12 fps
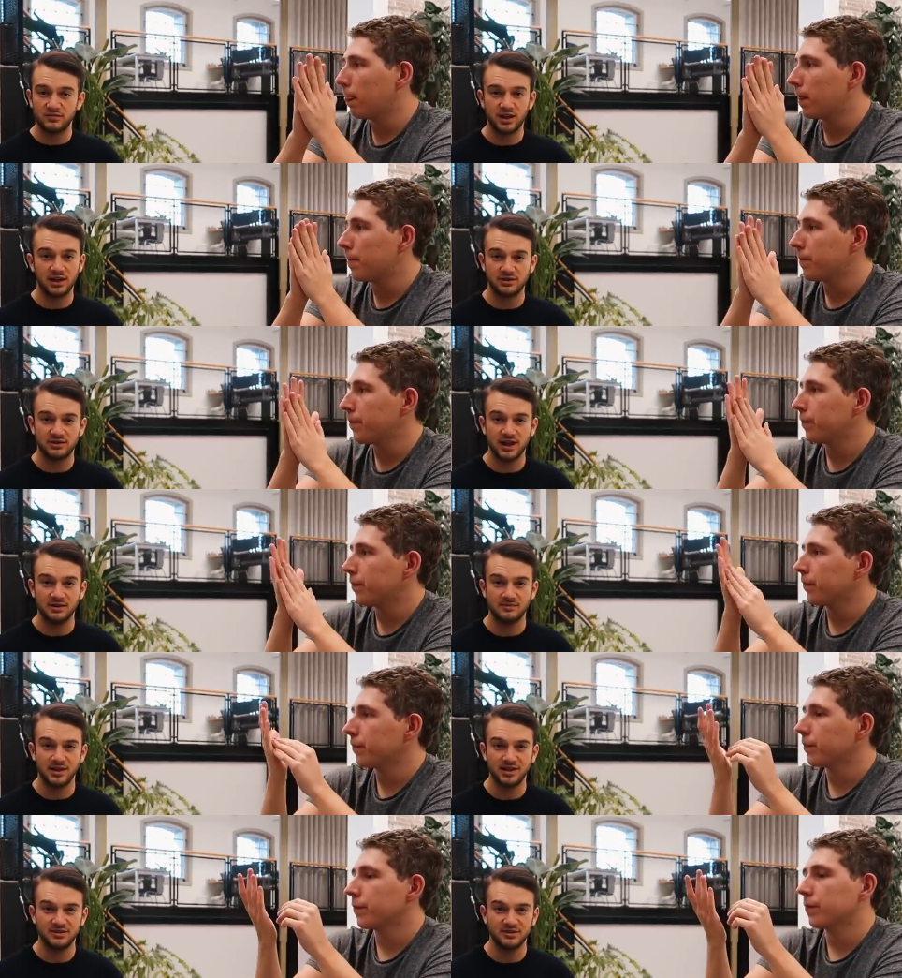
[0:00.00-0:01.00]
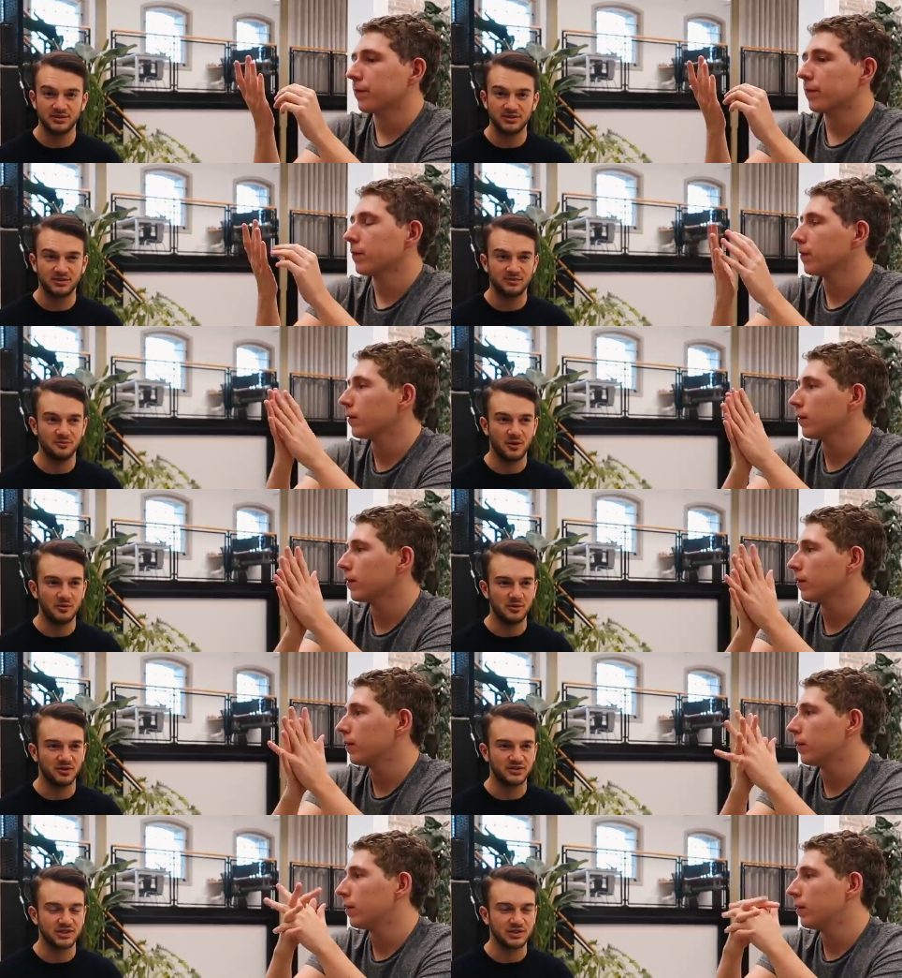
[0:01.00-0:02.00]
Speaker 1: that like literally just what we
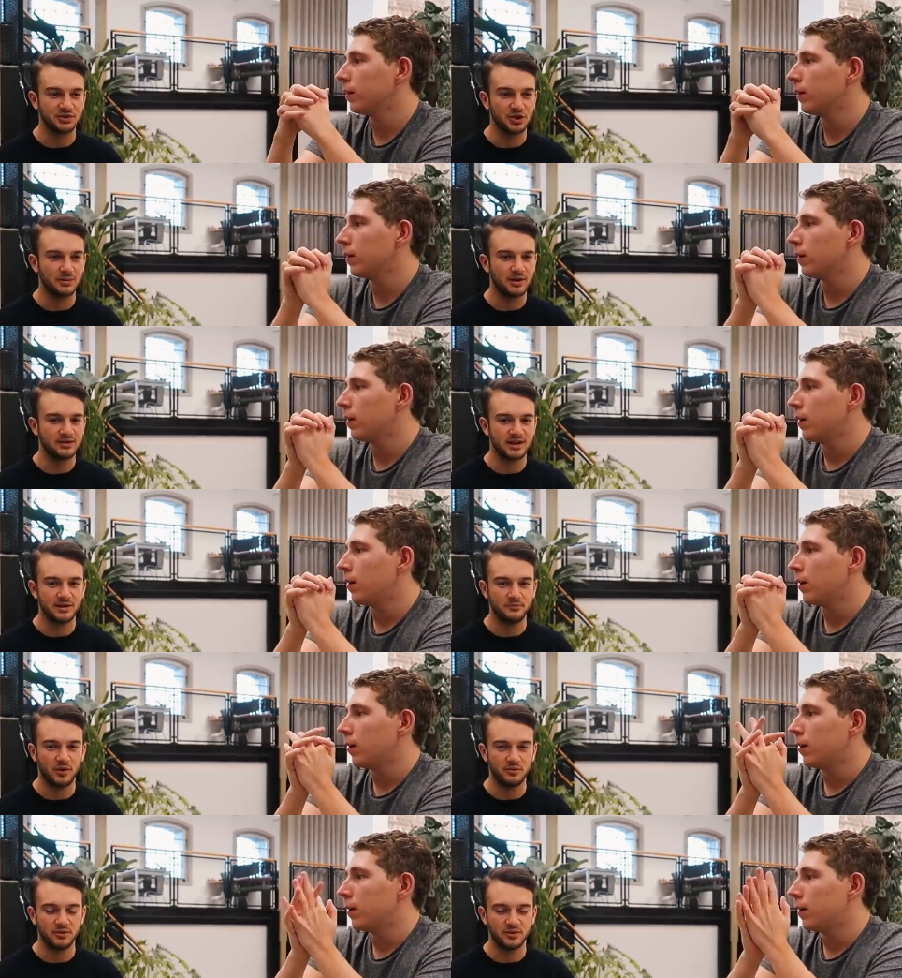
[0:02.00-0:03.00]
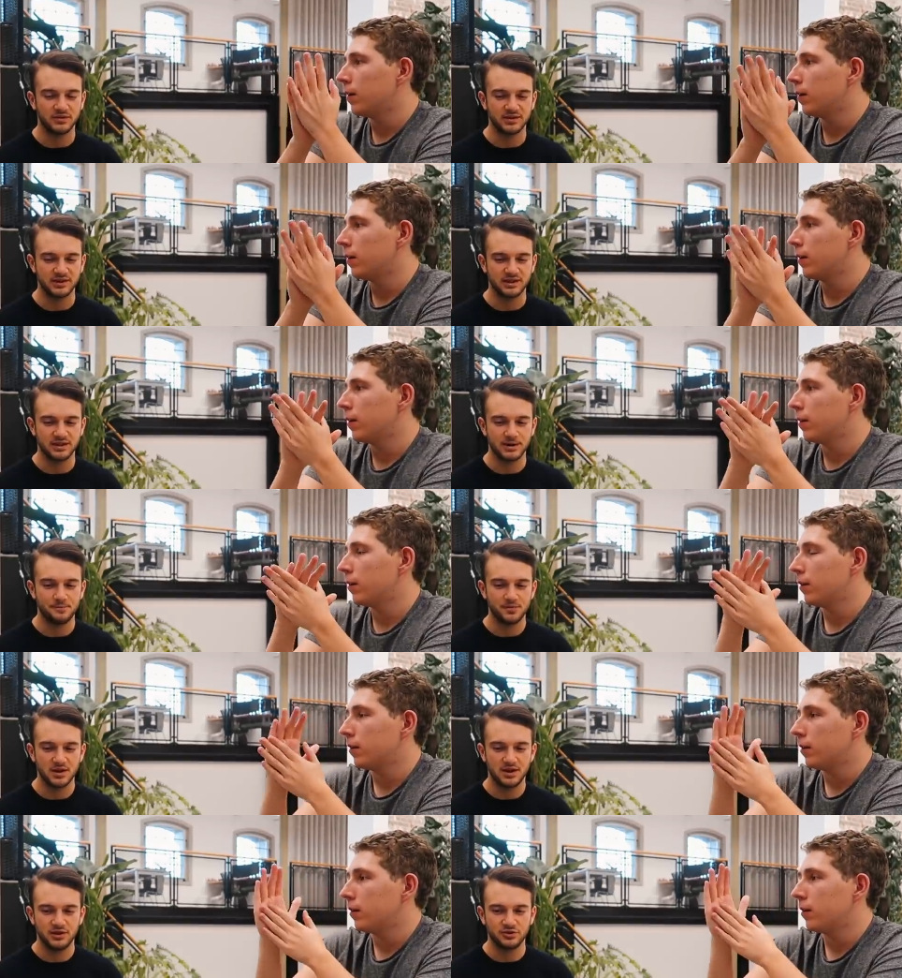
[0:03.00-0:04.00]
wanted to talk about and what we wanted to
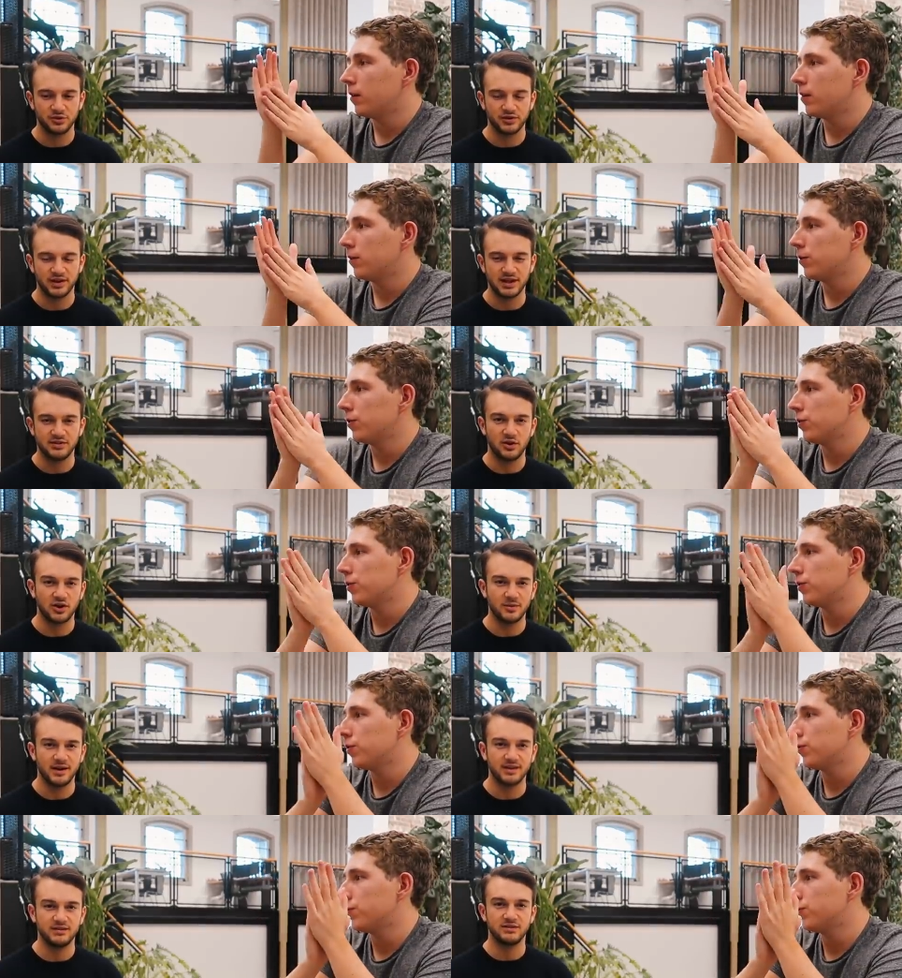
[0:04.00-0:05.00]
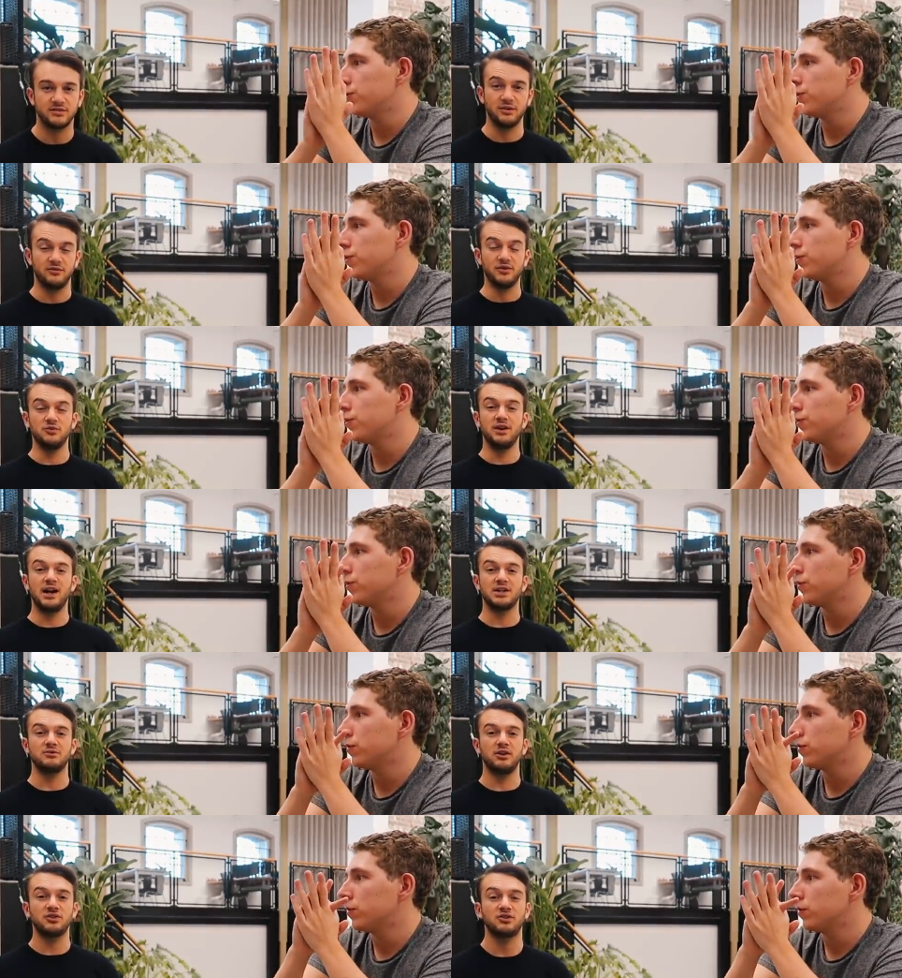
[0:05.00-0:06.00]
sort of like document for, for you guys
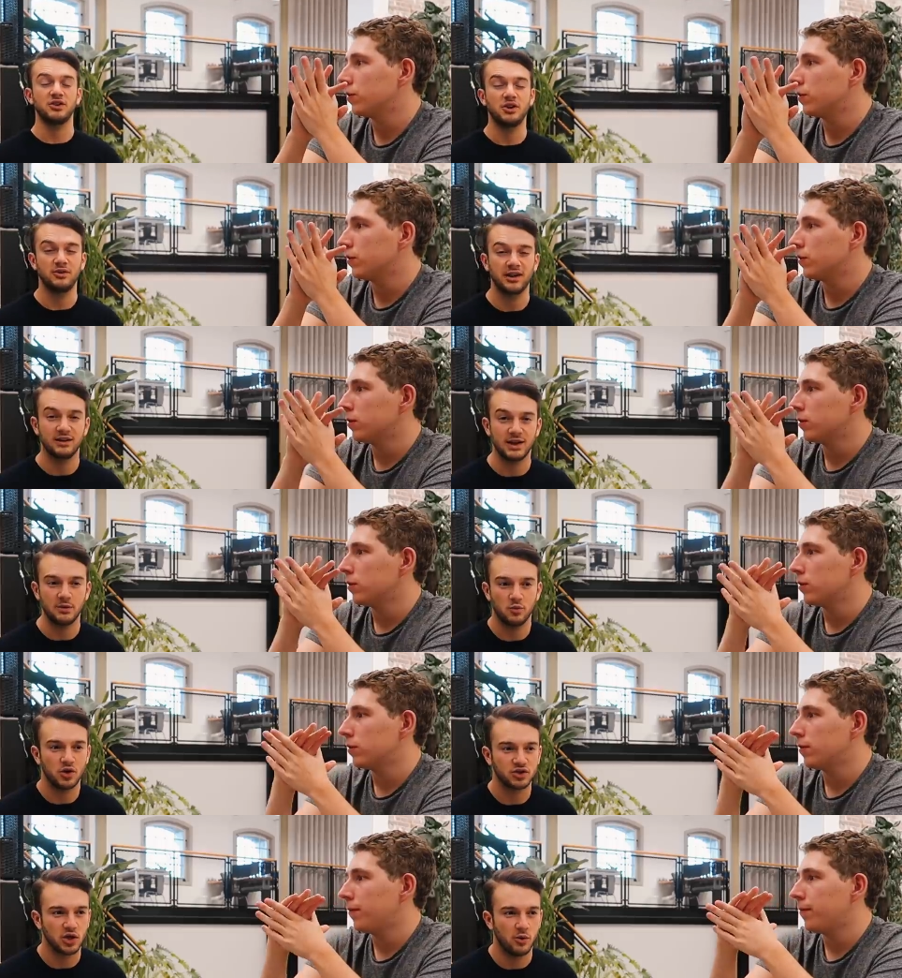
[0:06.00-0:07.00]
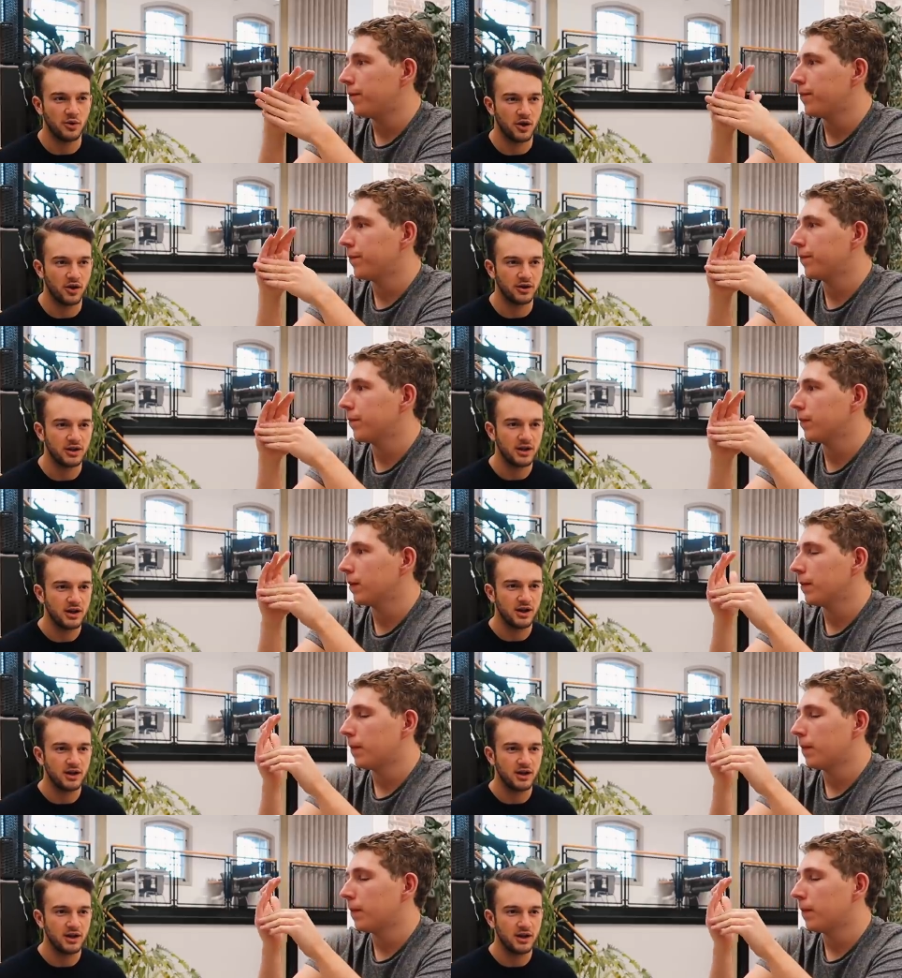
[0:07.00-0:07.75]
as well. So you know like what's going on, you